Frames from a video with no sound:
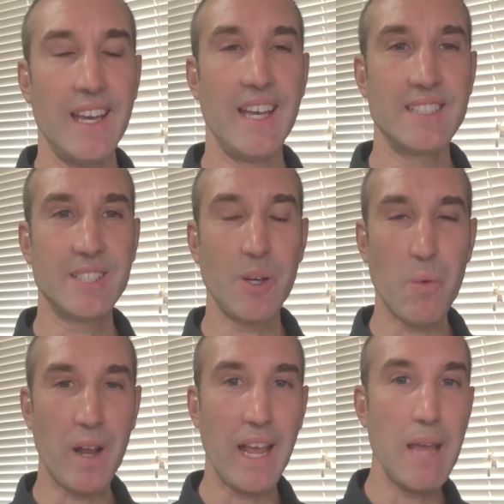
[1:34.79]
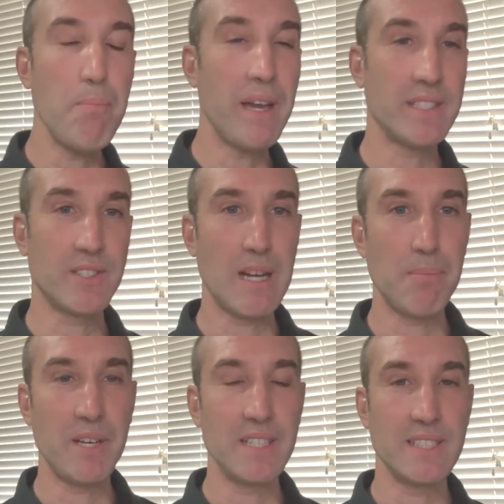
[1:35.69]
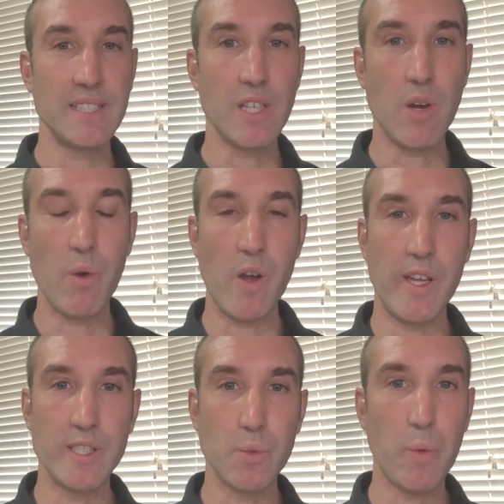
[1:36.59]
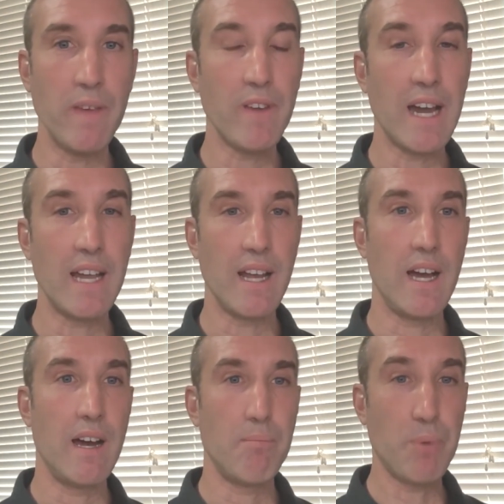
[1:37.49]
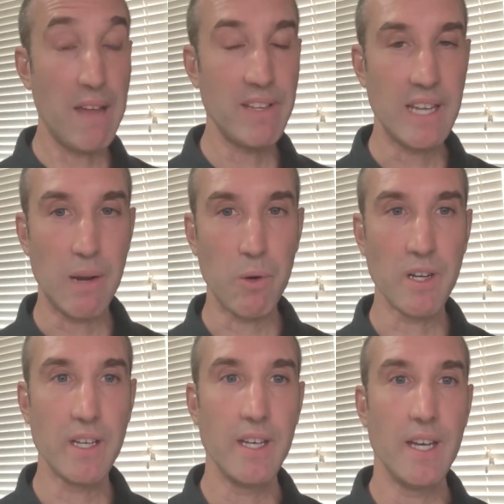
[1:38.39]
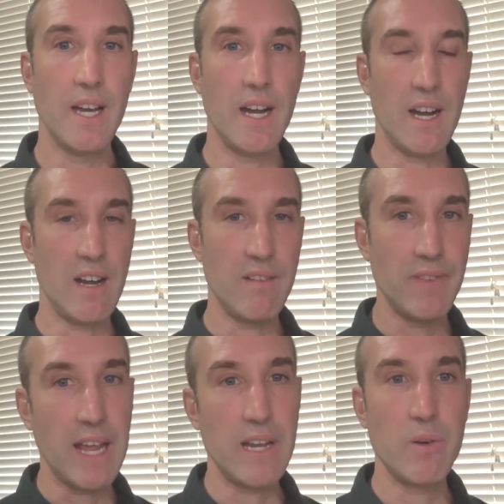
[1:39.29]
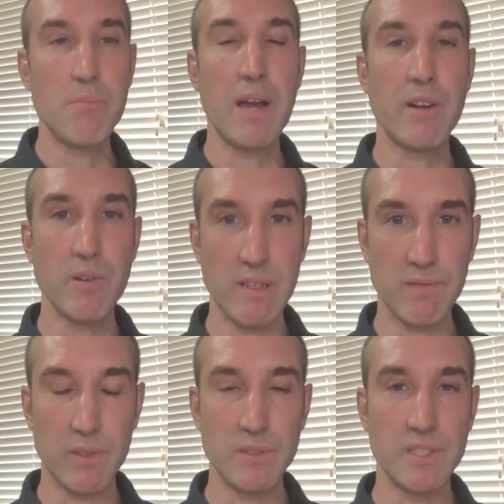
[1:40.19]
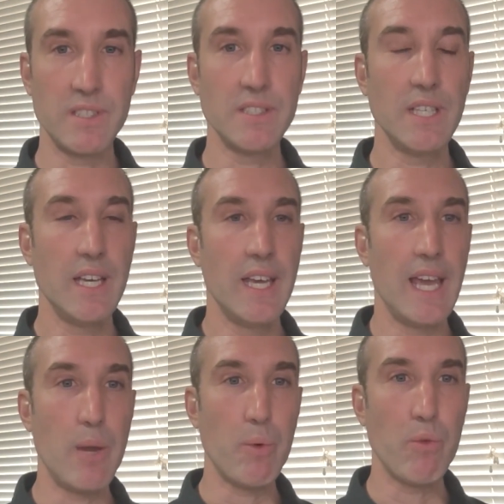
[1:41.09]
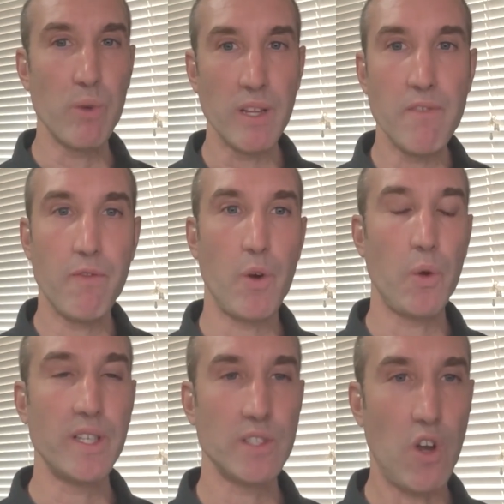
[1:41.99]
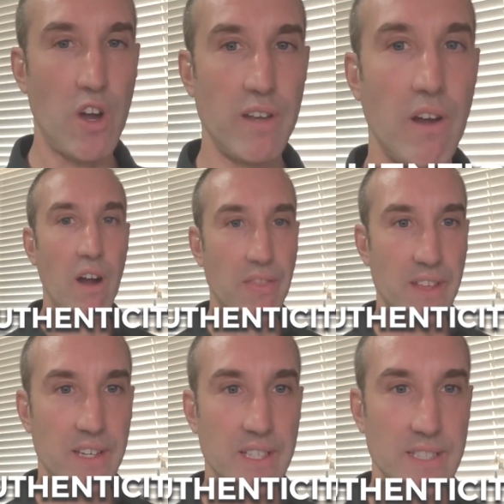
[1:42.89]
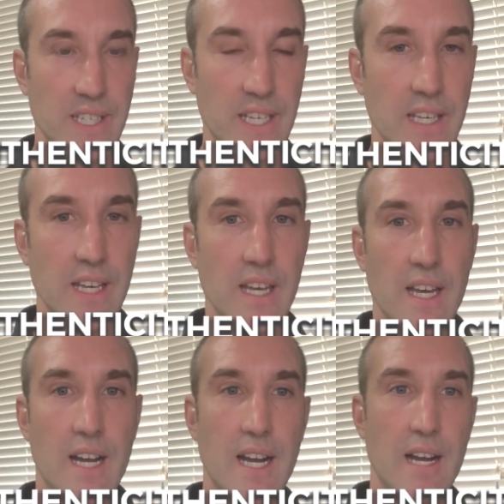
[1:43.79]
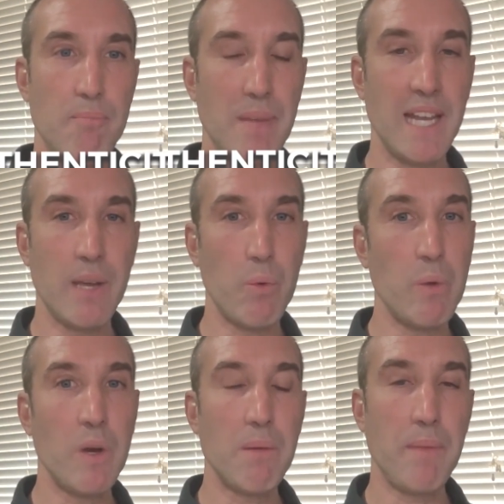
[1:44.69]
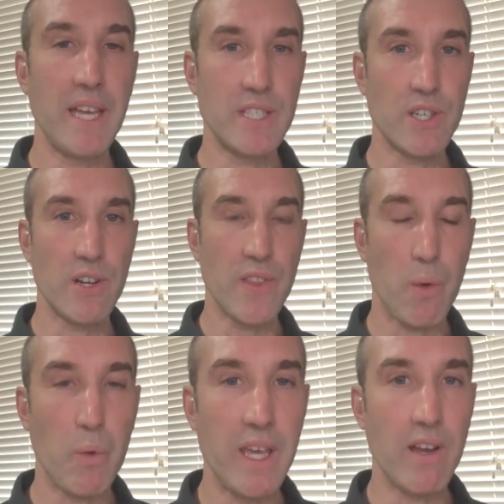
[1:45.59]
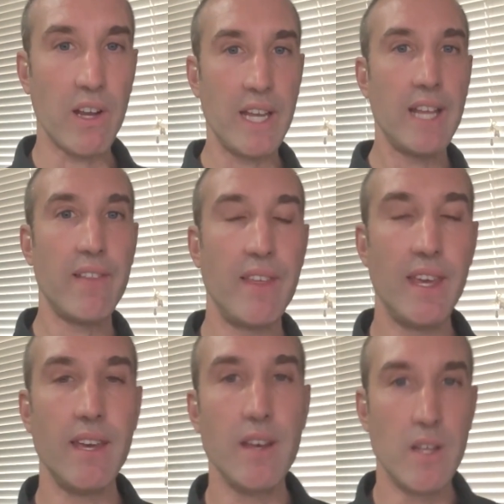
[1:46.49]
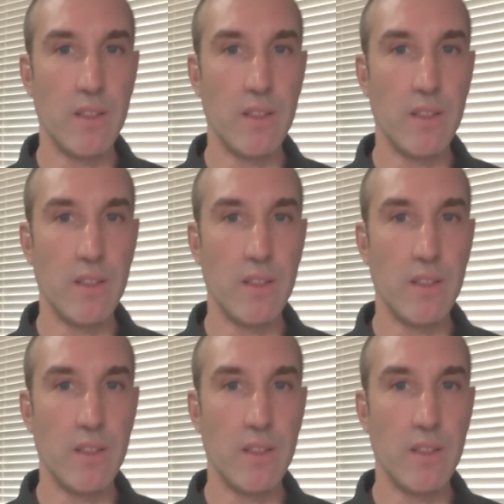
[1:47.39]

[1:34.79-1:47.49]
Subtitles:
And so what ApexDrop does is we've got a private network of nano and micro influencers, and we really focus on authenticity, meaning we want to make sure that we are getting the